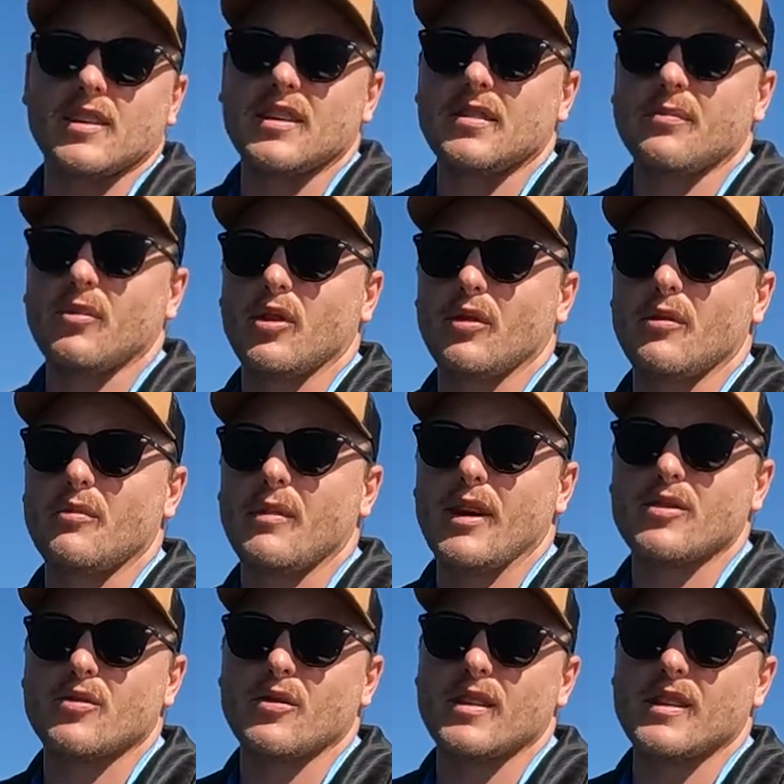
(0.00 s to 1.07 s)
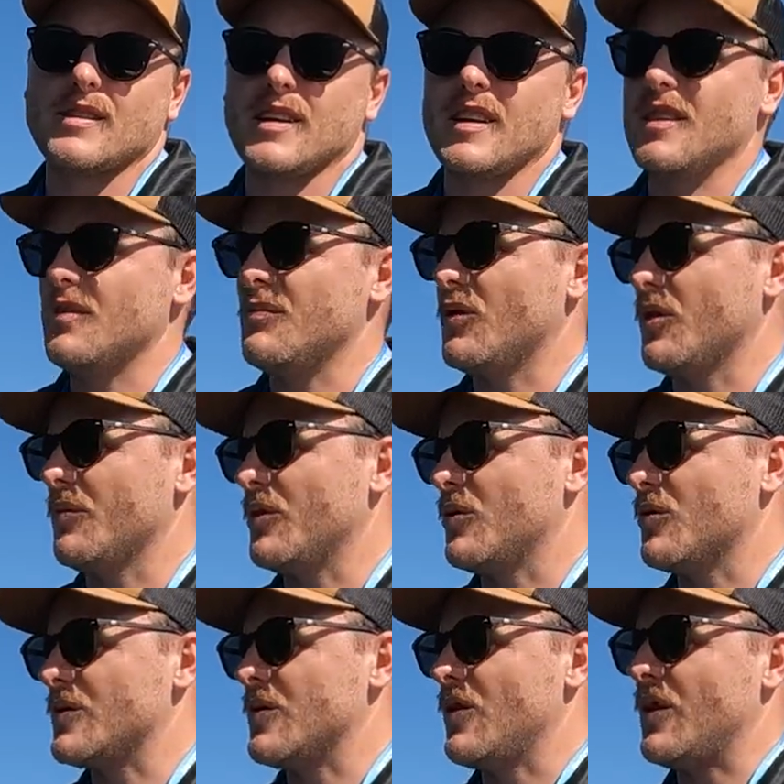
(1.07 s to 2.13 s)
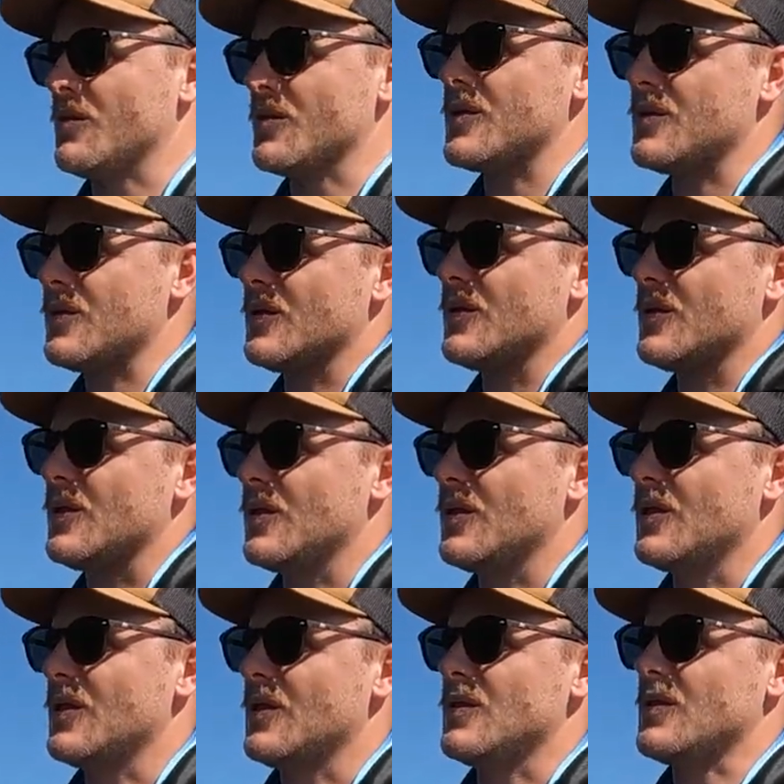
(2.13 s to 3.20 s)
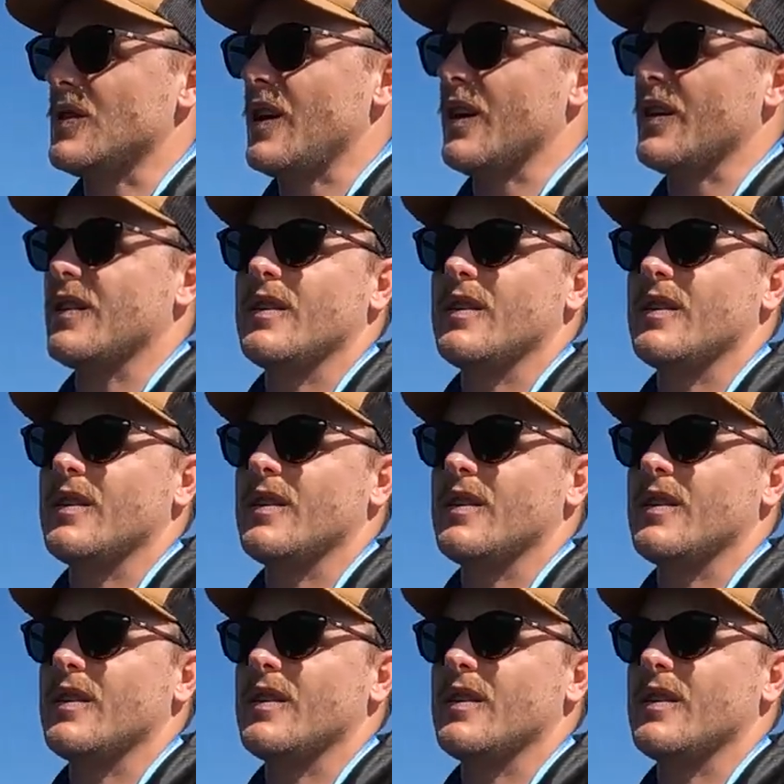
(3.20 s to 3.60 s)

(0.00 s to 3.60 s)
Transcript: hit the bottom and make sure that it's hitting the bottom at all times. So